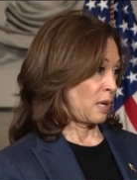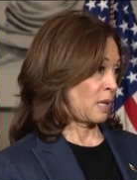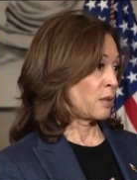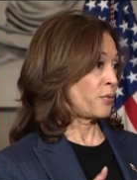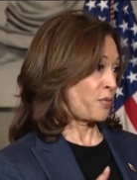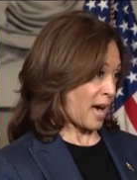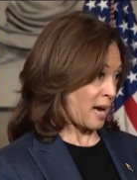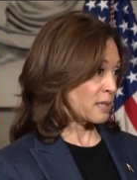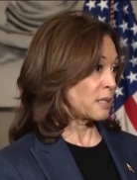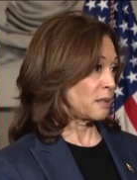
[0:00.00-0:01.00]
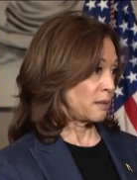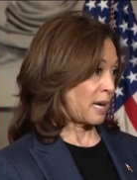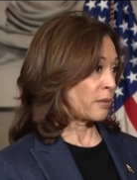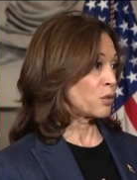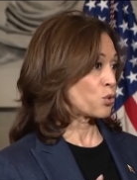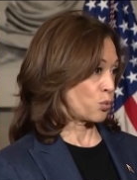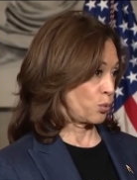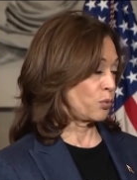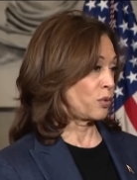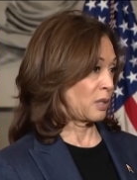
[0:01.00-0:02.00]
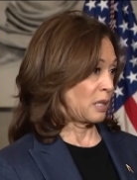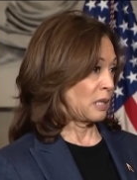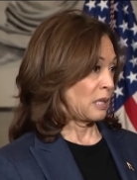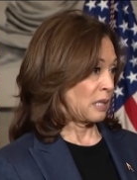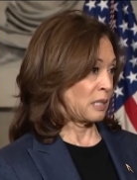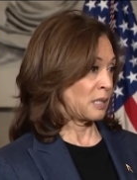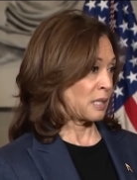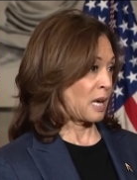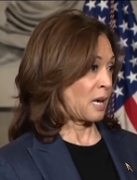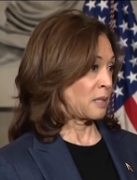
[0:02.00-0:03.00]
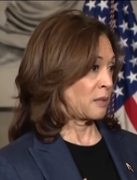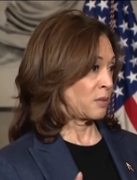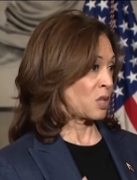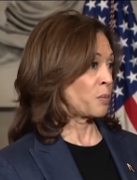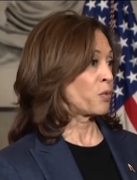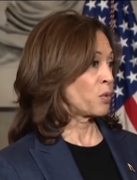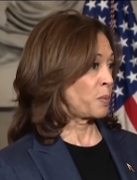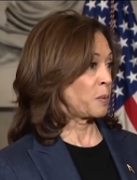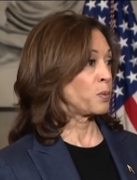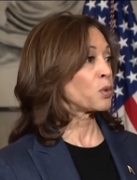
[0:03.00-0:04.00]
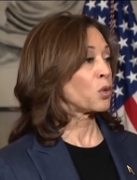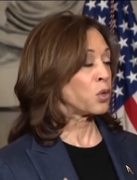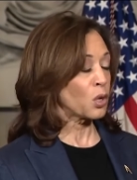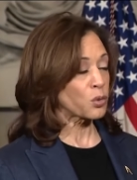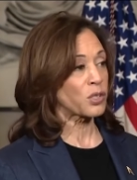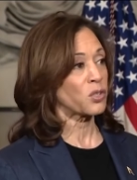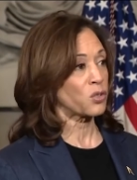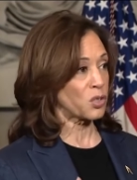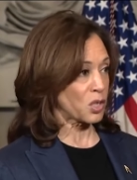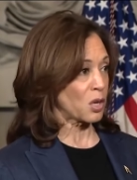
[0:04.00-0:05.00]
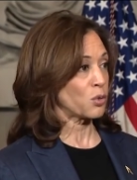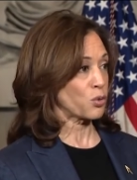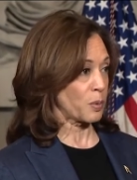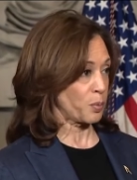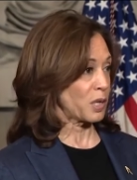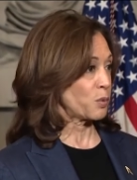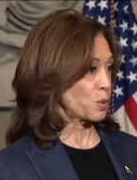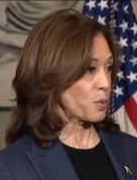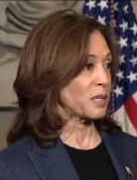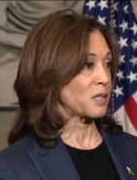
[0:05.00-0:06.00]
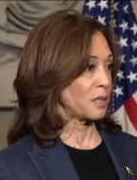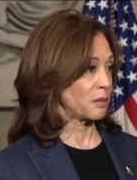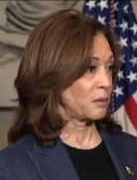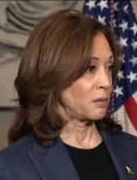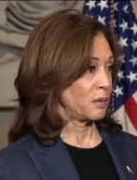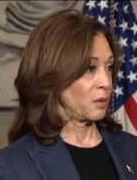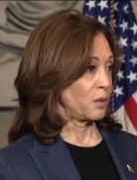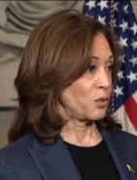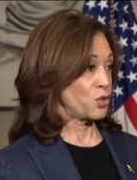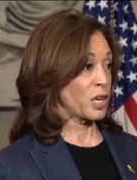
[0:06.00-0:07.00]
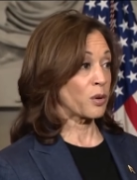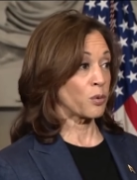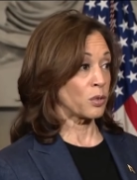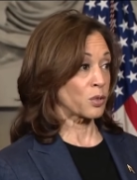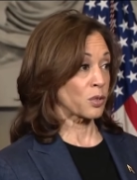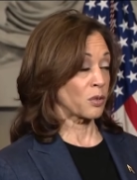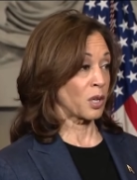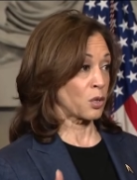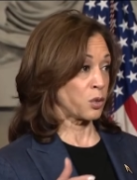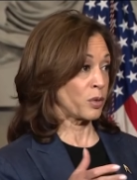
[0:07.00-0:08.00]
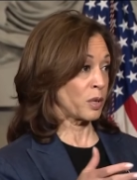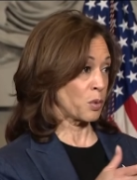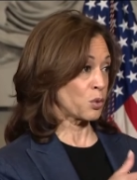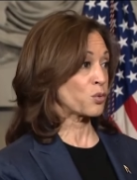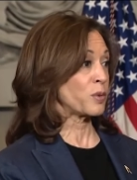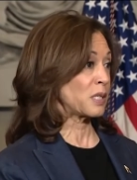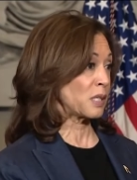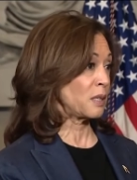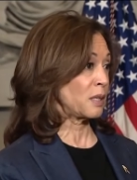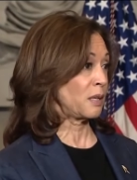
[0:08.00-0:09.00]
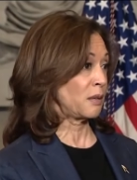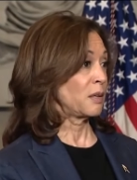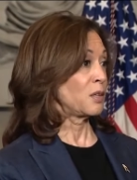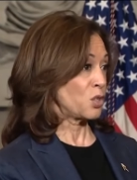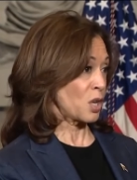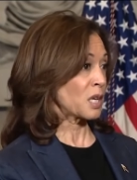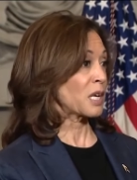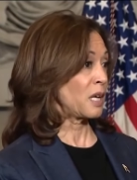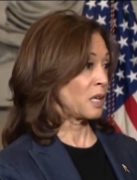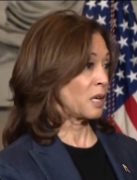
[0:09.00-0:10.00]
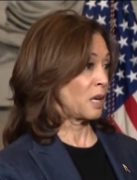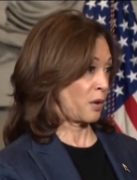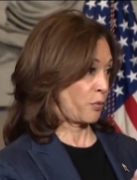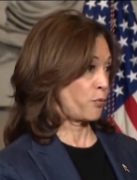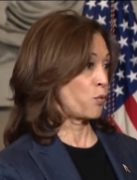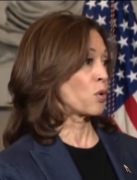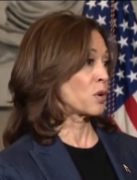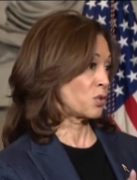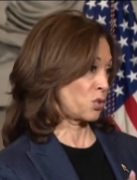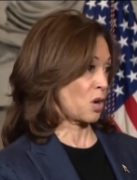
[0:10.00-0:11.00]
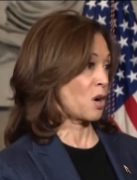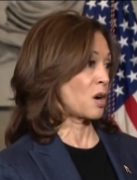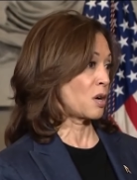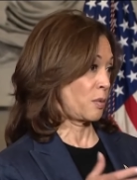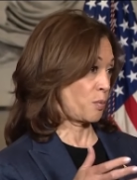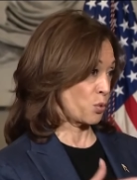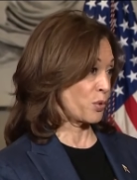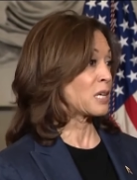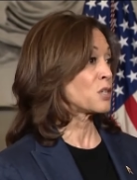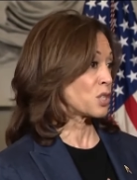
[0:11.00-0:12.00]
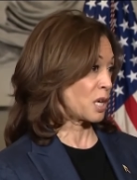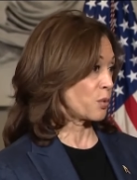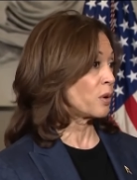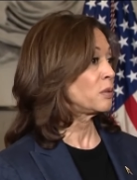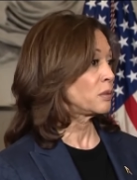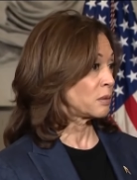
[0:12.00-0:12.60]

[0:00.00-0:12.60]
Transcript: And the fact and the truth is that some of the people closest to Donald Trump when he was president, generals, including most recently John Kelly, a four star Marine general,